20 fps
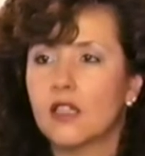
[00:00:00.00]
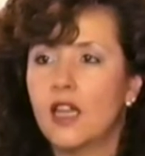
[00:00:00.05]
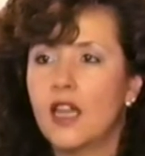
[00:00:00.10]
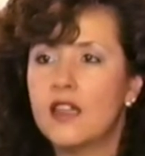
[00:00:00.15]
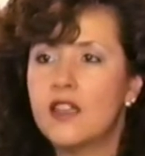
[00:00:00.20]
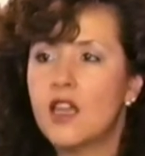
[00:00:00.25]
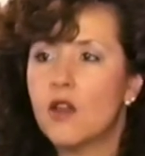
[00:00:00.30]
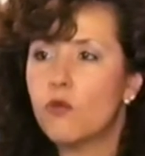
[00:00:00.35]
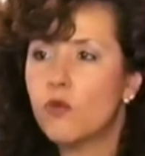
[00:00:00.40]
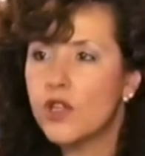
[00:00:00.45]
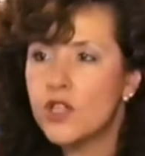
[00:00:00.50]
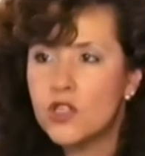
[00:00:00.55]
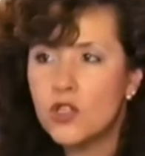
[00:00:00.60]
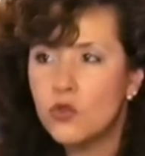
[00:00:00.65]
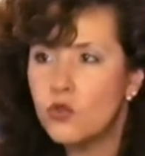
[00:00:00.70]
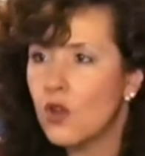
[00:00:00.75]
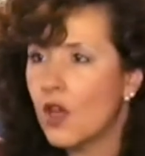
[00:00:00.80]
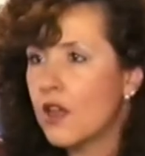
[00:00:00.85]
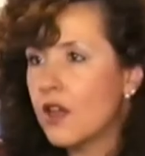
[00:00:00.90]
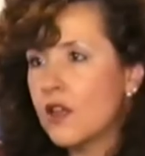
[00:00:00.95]
And yet we
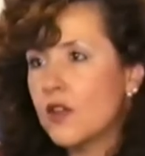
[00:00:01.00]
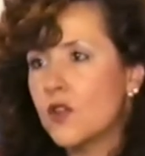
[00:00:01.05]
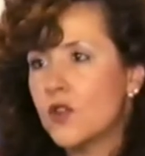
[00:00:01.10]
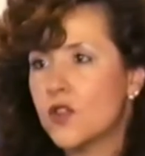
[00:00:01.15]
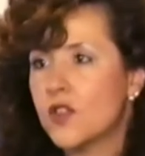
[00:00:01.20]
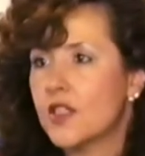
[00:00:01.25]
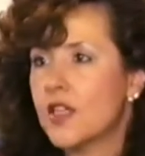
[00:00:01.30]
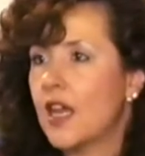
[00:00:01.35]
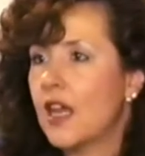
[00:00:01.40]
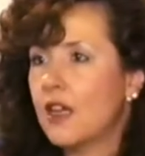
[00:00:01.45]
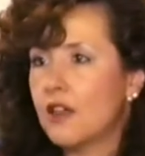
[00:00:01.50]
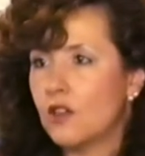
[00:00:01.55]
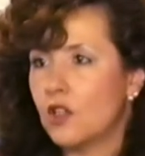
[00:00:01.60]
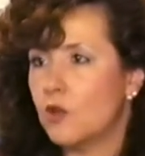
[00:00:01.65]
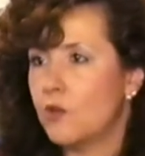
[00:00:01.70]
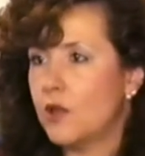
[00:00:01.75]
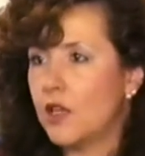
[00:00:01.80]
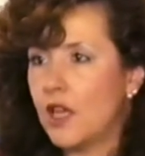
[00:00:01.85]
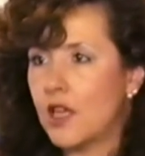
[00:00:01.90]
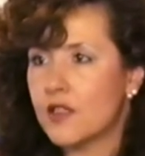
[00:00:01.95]
do not understand
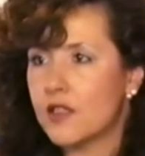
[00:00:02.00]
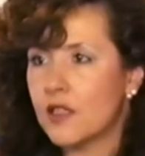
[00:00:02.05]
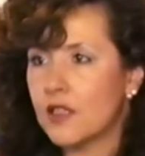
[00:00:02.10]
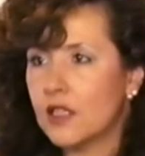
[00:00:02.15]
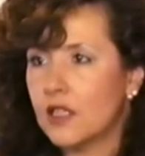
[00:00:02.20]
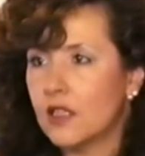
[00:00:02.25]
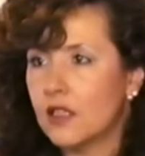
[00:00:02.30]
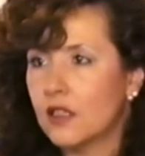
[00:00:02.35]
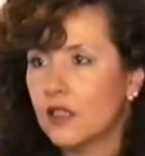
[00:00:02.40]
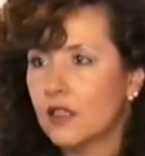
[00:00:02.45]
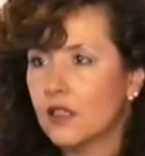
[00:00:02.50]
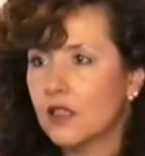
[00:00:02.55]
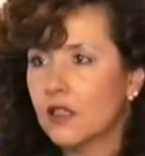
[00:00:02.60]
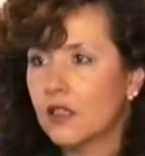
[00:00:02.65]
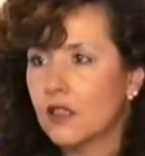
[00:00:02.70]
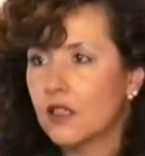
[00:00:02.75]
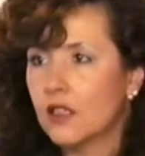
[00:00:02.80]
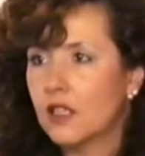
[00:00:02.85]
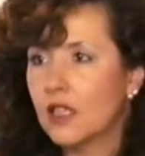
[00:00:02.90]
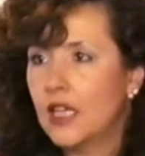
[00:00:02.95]
luminosity.
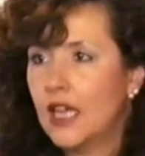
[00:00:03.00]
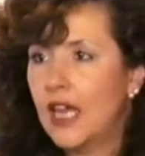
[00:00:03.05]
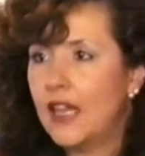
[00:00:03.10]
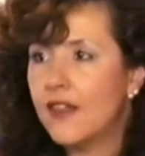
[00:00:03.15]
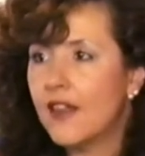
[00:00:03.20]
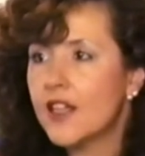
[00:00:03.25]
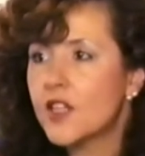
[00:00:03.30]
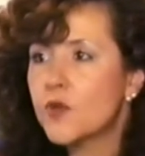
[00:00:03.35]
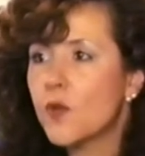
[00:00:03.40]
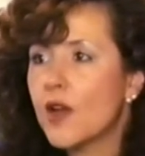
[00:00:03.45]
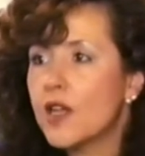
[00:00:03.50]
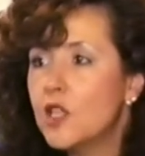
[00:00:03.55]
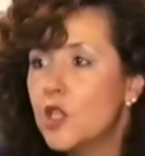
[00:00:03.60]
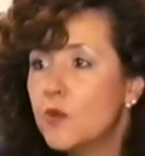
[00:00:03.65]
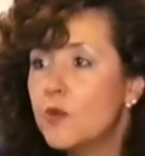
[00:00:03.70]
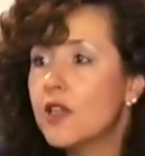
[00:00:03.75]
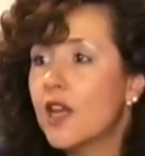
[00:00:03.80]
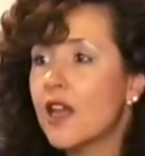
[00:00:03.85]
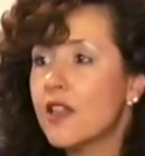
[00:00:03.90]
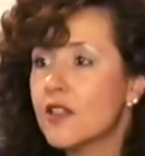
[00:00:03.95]
And that's why
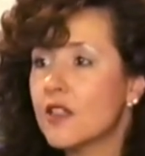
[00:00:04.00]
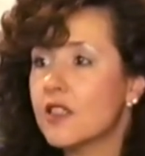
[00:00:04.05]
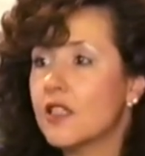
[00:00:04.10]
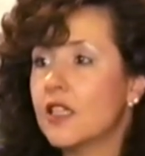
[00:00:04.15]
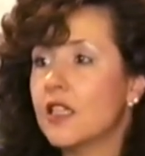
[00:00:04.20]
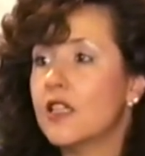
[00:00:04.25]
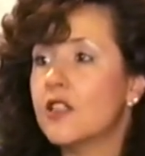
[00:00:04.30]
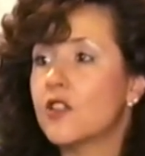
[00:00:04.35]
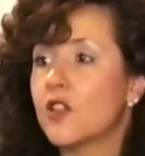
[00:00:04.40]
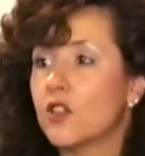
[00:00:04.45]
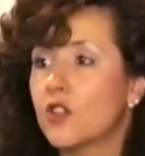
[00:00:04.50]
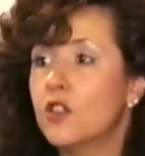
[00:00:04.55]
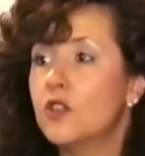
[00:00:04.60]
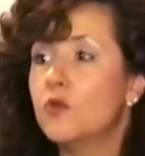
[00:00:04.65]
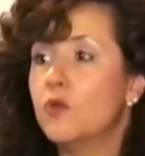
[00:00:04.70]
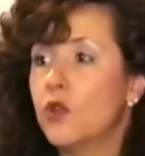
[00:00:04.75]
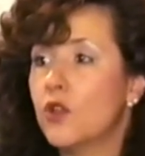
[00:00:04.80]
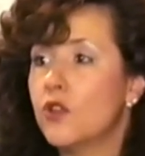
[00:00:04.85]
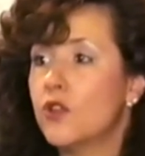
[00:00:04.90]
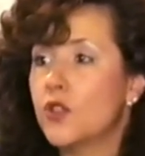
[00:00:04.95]
luminosity is a good
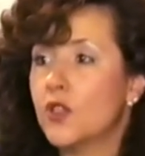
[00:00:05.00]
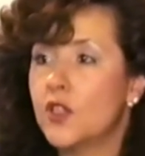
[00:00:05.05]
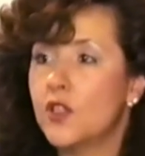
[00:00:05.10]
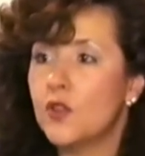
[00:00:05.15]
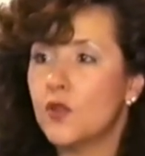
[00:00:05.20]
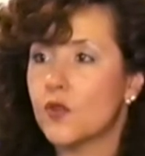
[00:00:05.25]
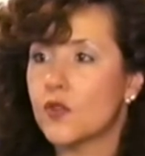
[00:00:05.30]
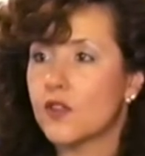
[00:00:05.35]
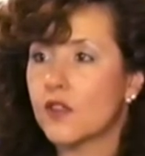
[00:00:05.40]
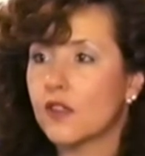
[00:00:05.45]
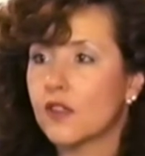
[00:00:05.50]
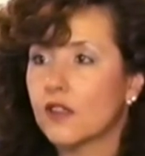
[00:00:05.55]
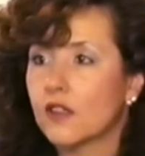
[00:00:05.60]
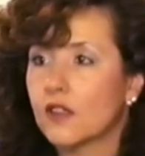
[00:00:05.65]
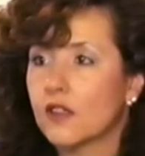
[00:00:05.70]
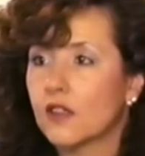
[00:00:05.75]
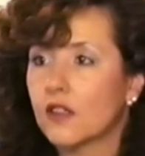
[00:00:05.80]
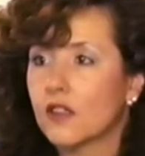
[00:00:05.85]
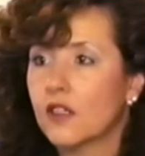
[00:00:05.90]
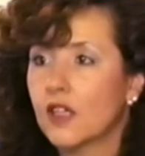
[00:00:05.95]
word to use.
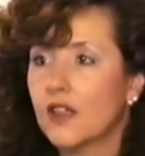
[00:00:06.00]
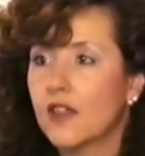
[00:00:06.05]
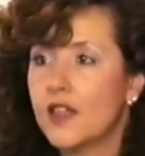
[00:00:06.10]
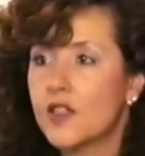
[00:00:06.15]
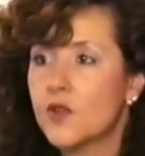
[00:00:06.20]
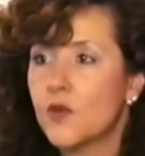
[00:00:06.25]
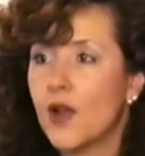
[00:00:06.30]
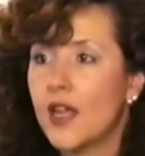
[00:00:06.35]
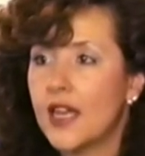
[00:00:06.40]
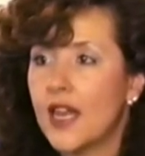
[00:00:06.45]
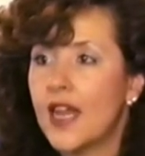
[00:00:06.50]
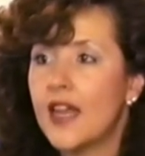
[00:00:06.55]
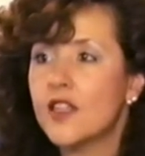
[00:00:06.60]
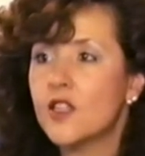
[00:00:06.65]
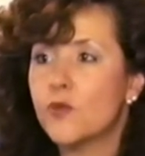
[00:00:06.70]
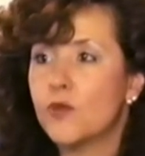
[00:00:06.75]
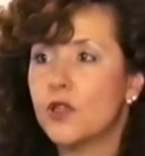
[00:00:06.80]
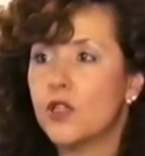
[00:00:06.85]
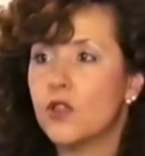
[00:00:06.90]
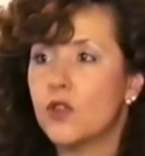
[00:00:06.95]
And that's why it
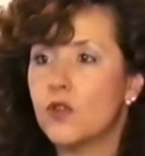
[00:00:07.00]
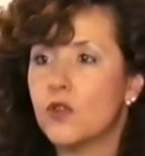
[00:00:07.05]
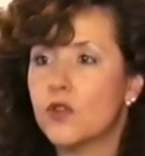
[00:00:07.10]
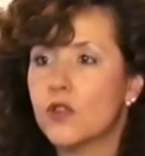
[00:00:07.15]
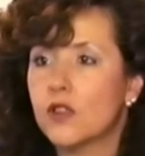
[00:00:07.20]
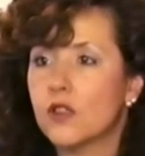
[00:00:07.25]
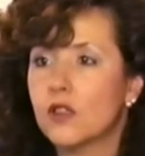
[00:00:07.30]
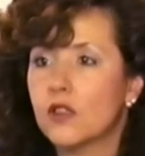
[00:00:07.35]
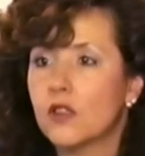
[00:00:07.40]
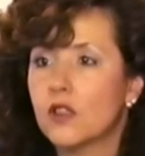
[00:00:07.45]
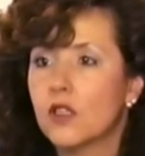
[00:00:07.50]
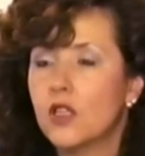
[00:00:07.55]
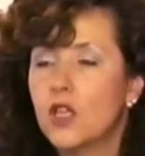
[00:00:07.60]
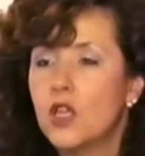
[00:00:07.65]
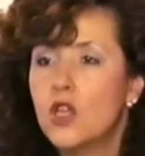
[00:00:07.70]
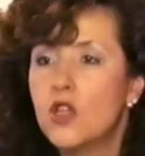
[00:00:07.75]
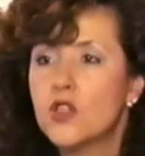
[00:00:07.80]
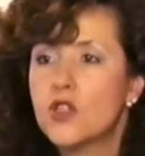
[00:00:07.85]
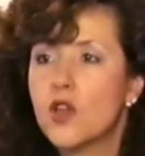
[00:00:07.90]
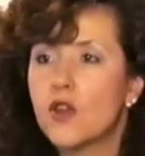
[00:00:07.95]
has been used.
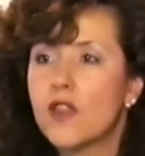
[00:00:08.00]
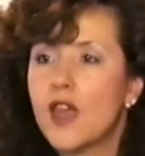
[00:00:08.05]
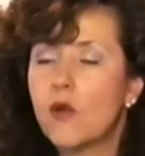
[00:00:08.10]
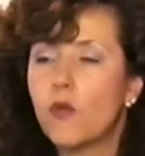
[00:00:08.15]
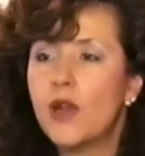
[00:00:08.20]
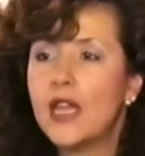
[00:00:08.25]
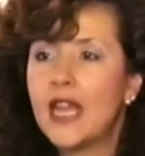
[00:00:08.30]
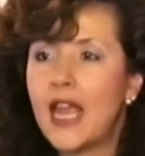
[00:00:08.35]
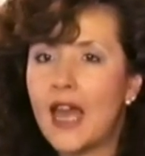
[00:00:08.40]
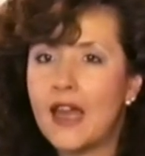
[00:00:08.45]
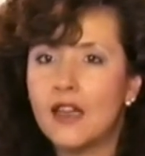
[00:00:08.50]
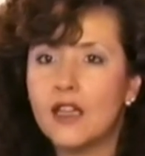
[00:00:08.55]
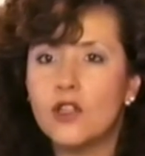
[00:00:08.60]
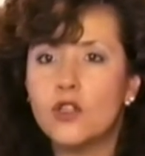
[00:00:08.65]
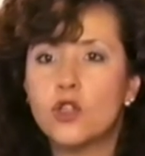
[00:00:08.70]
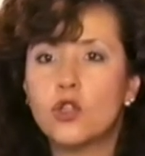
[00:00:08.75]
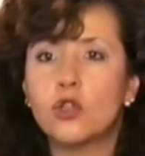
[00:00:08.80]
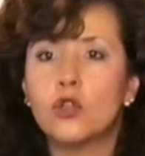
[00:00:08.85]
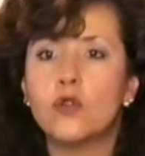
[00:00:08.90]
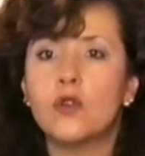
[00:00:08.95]
So that we can
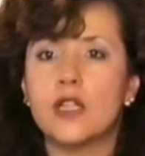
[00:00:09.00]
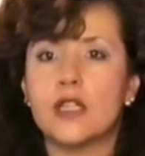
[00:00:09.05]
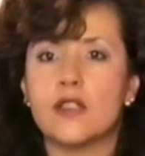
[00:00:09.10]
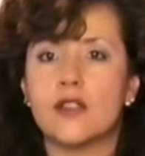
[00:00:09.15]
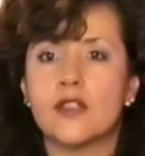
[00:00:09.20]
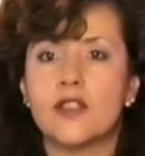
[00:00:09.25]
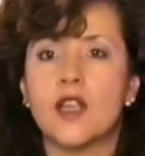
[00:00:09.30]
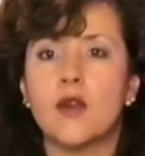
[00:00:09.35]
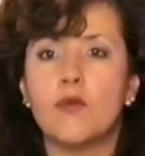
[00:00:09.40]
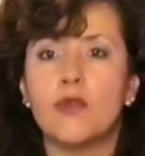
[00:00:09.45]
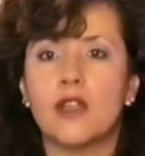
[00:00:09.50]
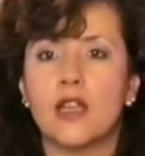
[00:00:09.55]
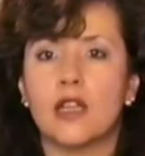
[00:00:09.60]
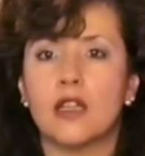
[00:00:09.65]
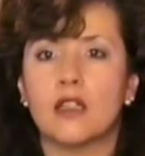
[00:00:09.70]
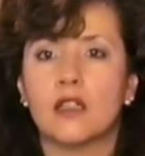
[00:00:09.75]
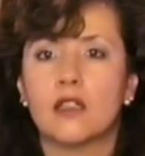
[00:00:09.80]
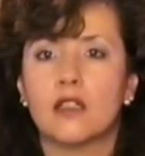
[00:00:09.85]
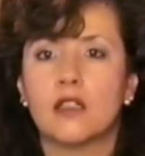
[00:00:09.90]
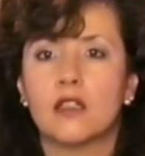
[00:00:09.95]
intuit
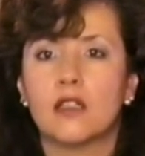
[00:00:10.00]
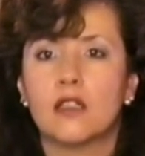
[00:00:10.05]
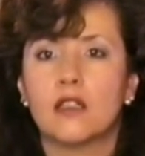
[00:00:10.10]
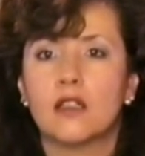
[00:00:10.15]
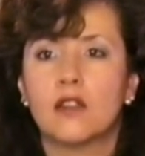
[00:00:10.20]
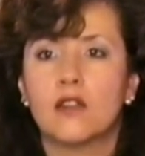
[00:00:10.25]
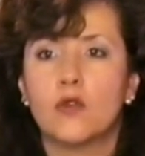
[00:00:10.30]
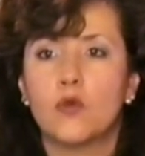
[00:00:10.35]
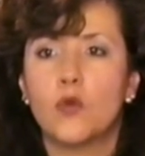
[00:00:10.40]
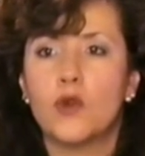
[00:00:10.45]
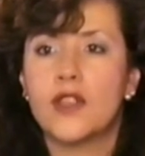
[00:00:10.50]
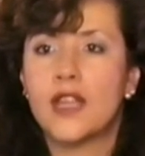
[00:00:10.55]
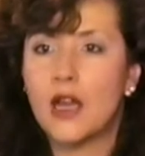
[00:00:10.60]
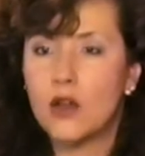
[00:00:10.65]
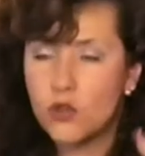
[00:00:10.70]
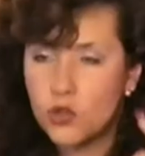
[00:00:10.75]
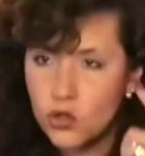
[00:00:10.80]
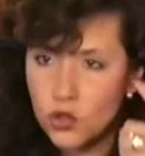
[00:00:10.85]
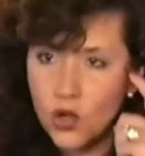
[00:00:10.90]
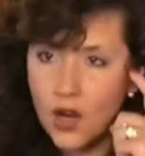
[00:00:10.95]
something
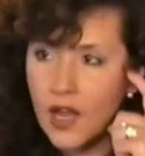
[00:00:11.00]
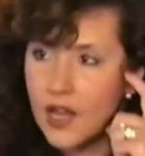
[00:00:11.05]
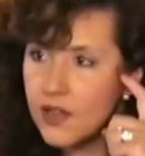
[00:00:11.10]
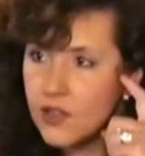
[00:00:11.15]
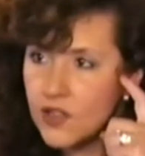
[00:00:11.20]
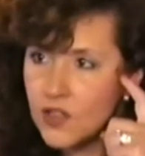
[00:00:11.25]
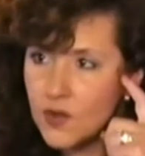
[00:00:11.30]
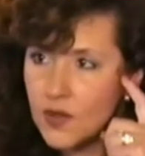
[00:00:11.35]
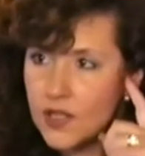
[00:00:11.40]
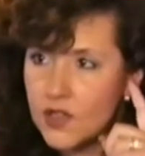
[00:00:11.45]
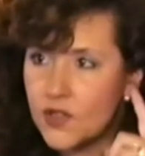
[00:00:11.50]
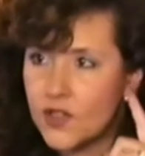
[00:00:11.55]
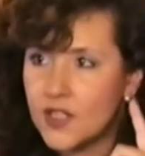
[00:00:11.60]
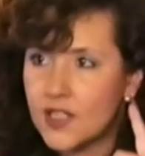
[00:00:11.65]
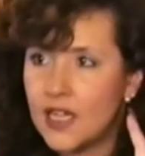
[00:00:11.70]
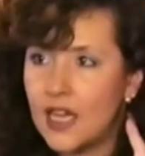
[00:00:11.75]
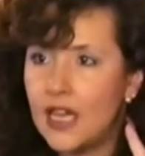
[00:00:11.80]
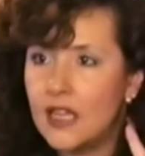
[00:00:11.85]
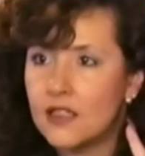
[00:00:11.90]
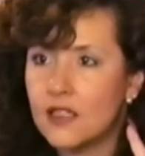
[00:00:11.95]
without trying to
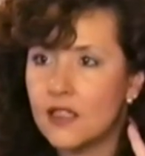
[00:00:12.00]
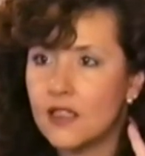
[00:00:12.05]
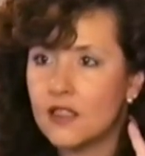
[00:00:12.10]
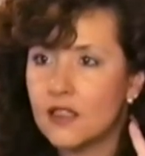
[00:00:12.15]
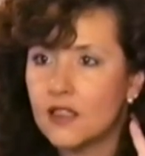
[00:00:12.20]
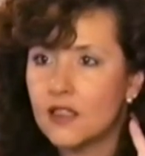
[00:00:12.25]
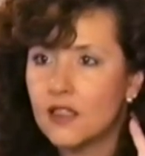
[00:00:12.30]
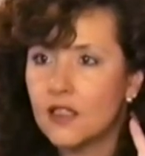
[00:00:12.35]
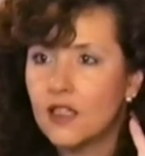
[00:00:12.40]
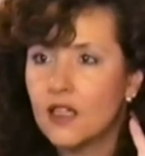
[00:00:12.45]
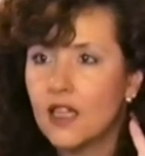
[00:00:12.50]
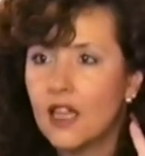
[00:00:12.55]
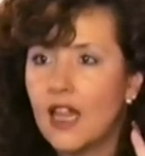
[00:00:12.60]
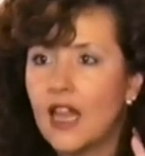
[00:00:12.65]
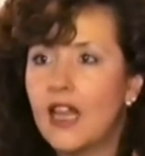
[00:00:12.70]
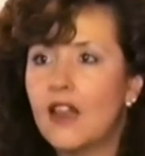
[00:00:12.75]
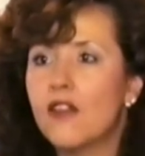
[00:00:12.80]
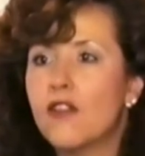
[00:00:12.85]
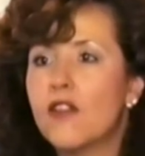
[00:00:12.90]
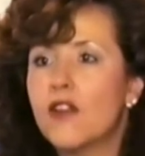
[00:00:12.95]
understand it
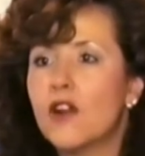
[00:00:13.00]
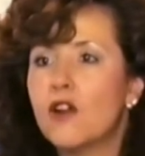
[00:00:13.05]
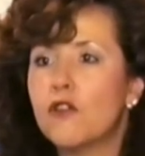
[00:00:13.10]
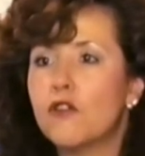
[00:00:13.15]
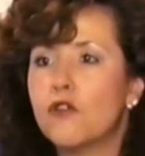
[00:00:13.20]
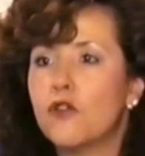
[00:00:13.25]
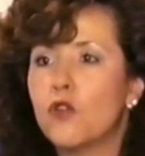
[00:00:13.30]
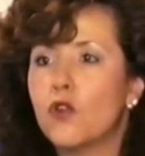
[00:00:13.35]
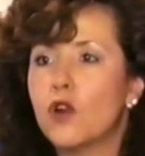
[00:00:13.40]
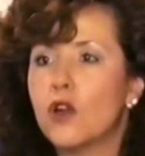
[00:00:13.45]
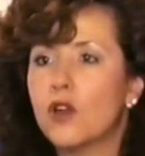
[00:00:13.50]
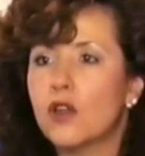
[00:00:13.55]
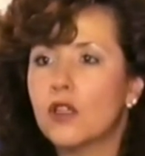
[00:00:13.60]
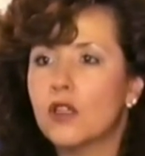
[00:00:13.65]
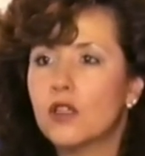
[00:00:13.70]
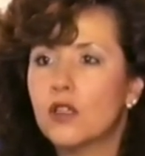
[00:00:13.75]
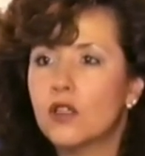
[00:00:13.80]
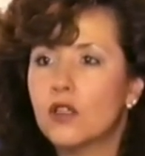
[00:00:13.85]
and therefore